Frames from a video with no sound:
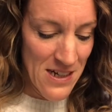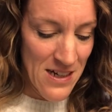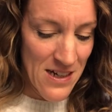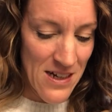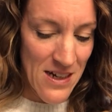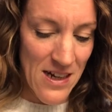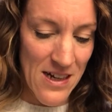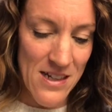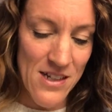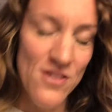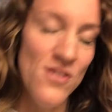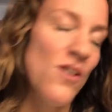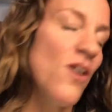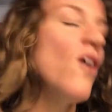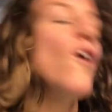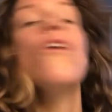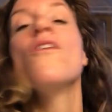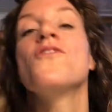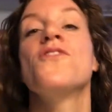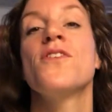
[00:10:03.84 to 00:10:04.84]
and it's
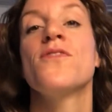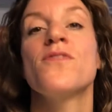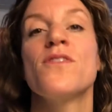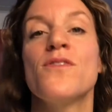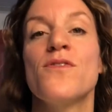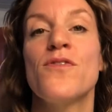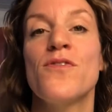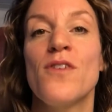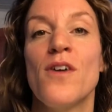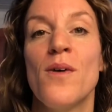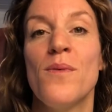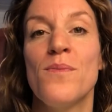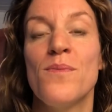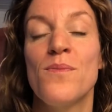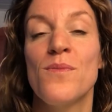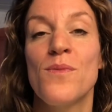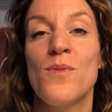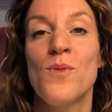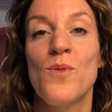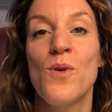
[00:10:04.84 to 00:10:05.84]
all different from
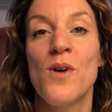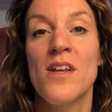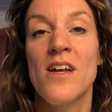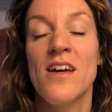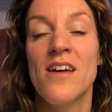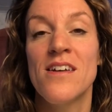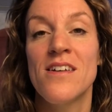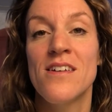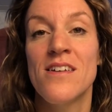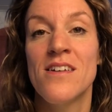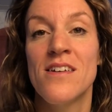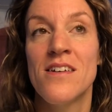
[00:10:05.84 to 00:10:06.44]
what I